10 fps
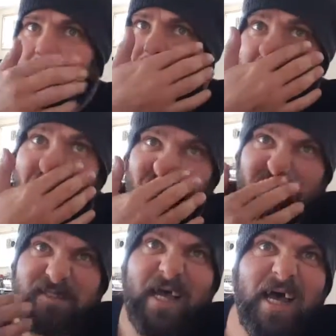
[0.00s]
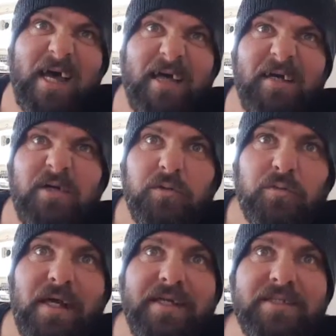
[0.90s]
The health star
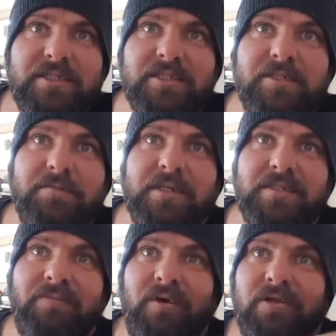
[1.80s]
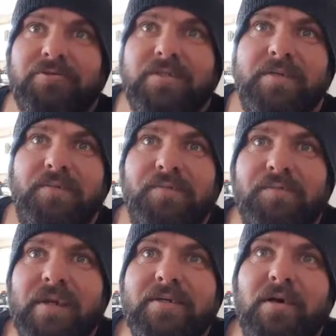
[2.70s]
rating system is a voluntary
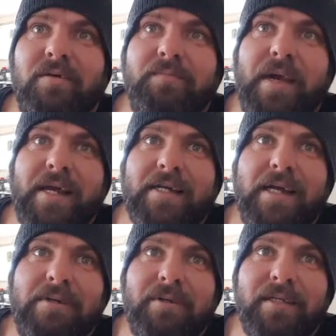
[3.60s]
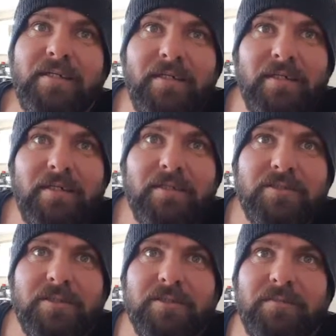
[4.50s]
front of pack labelling
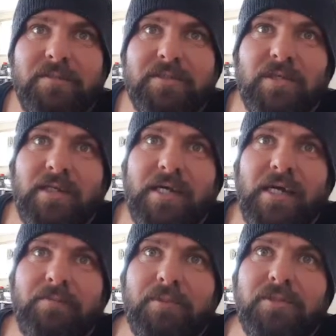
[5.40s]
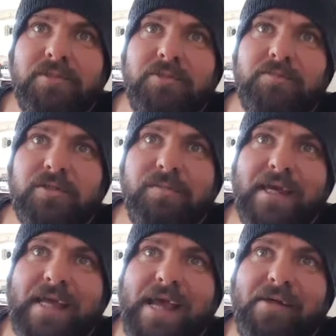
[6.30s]
system designed to help consumers
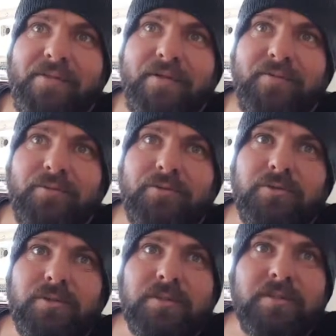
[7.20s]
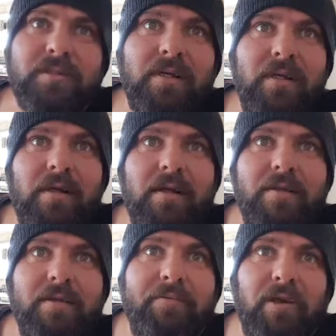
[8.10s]
make healthier food choices.
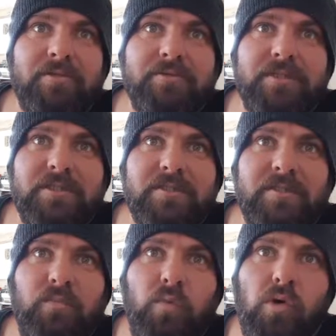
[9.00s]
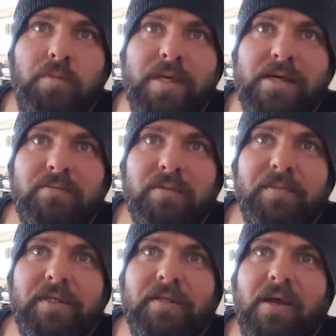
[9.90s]
The voluntary system will be
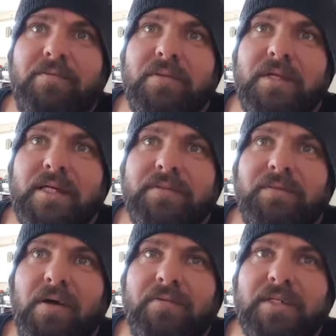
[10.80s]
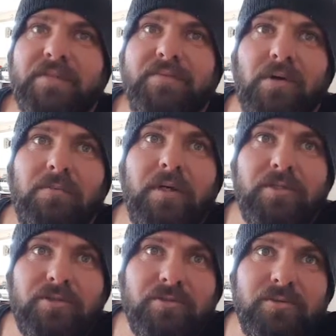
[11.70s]
implemented over the next 5 years from
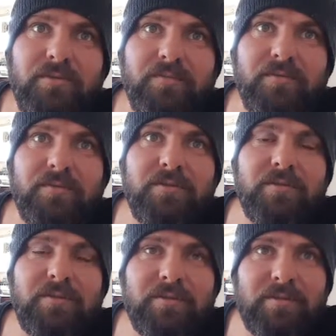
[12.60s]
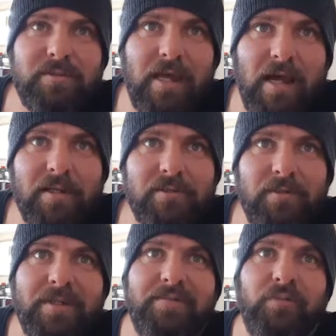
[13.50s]
June
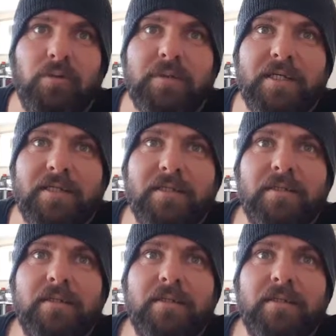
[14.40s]
2014.